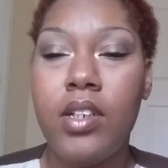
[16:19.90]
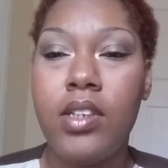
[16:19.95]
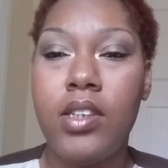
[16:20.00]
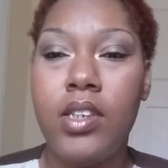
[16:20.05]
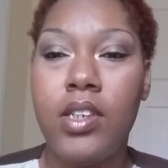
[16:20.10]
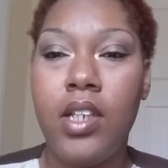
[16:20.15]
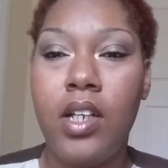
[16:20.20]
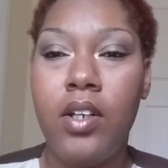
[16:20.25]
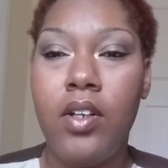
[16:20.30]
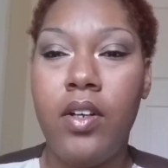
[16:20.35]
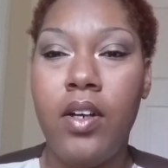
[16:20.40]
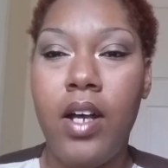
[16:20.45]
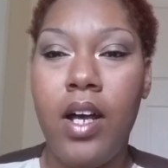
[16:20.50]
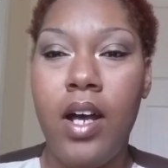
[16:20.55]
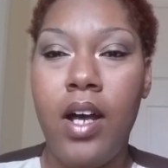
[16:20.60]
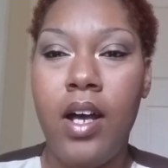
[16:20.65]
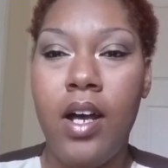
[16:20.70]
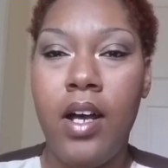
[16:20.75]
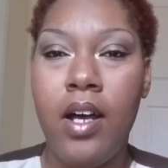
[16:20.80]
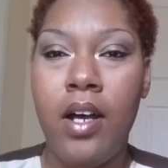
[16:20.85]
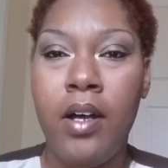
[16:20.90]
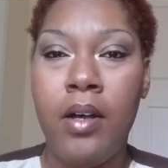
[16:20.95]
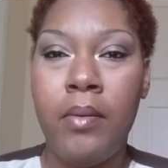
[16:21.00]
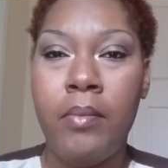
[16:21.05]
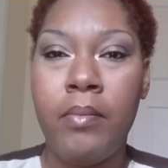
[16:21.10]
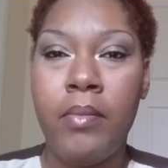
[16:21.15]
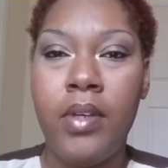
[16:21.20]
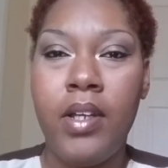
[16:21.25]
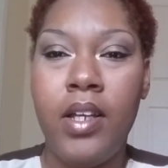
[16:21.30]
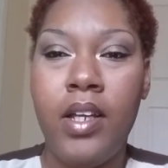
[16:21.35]
So
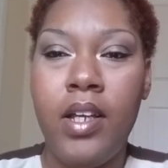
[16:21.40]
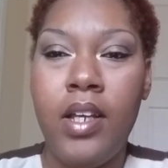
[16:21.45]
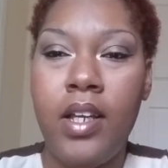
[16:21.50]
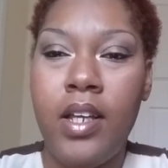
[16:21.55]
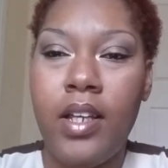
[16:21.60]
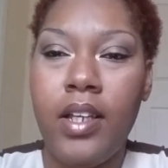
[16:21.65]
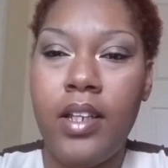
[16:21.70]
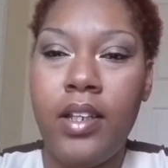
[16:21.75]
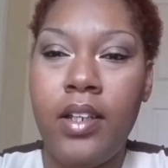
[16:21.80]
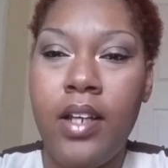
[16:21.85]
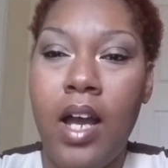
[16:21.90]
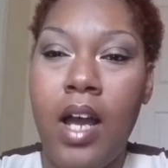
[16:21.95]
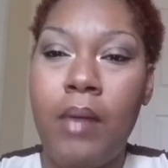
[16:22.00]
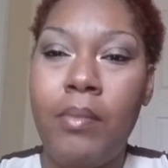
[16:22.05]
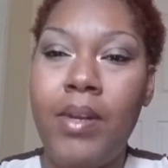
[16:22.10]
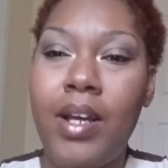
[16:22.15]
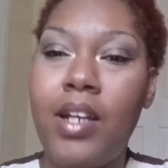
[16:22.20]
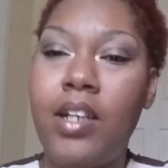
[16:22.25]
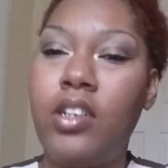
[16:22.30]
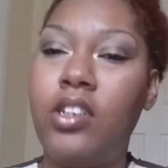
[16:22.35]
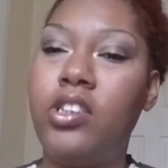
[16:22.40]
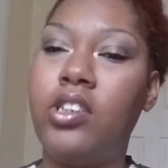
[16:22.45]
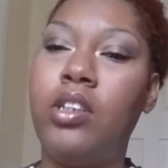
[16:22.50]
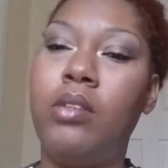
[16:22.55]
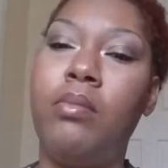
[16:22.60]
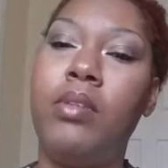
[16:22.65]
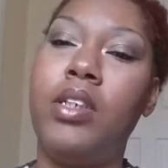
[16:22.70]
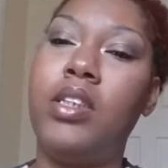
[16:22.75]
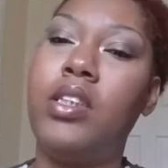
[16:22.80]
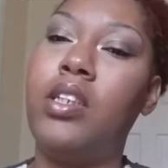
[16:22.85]
yeah, I'm not gonna
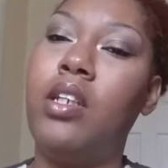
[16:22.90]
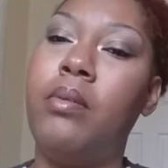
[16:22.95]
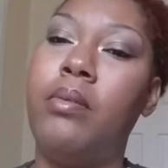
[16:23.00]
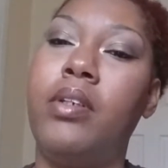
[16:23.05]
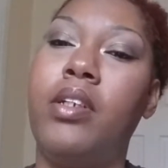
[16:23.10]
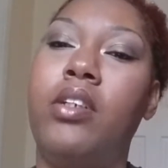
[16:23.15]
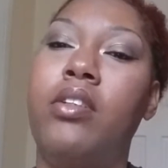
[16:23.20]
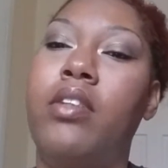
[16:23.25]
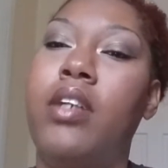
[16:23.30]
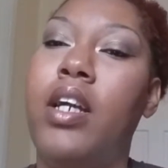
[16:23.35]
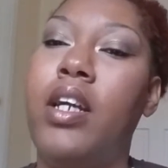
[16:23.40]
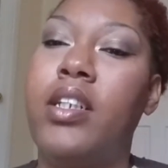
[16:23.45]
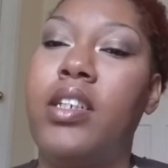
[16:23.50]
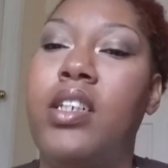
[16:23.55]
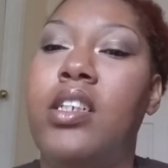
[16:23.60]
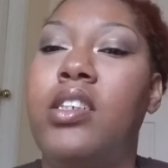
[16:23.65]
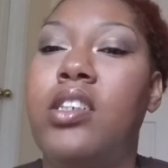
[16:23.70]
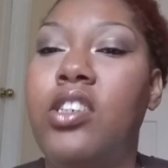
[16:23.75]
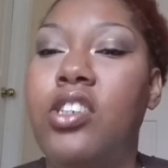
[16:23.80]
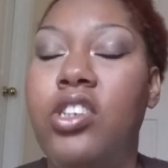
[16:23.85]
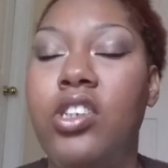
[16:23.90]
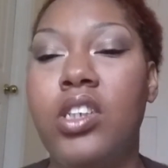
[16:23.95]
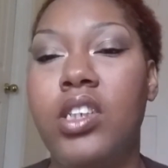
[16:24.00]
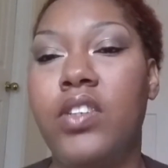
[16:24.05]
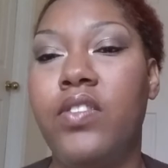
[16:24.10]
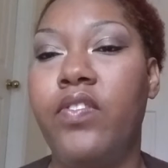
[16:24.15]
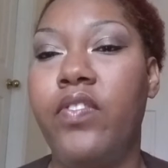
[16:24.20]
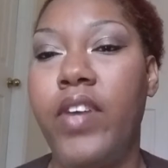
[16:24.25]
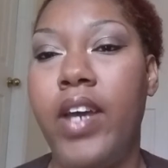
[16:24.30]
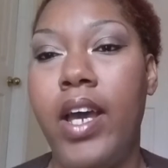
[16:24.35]
show my stomach, you guys, because it's
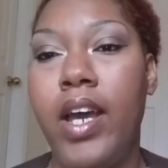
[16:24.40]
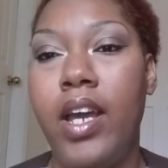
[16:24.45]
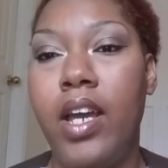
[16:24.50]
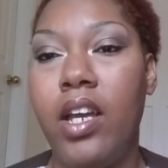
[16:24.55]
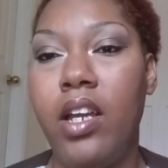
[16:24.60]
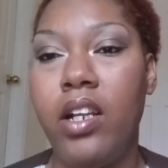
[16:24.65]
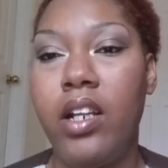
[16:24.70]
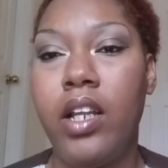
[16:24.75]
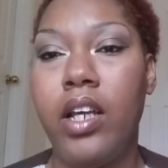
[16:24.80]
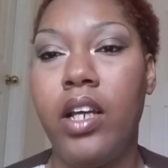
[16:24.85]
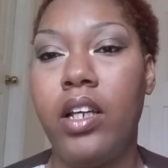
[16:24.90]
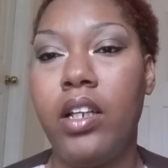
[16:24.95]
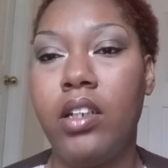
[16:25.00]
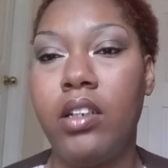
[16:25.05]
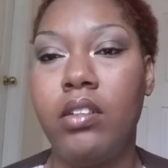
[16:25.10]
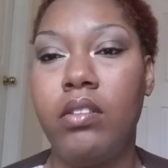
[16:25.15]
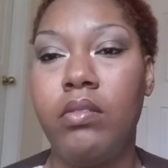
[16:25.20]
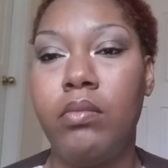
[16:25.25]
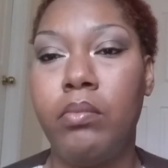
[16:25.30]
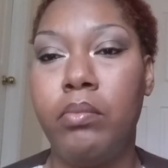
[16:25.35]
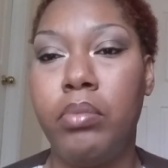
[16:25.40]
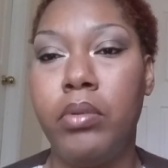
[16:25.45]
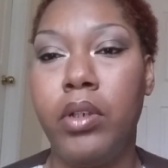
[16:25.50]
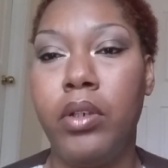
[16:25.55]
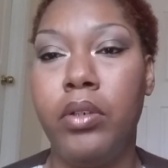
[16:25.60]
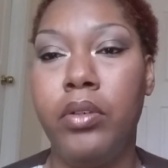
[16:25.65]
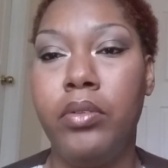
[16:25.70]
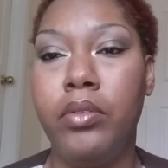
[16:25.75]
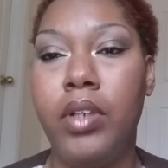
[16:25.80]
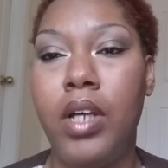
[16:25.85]
just fat and like
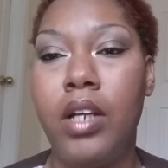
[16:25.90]
bloat.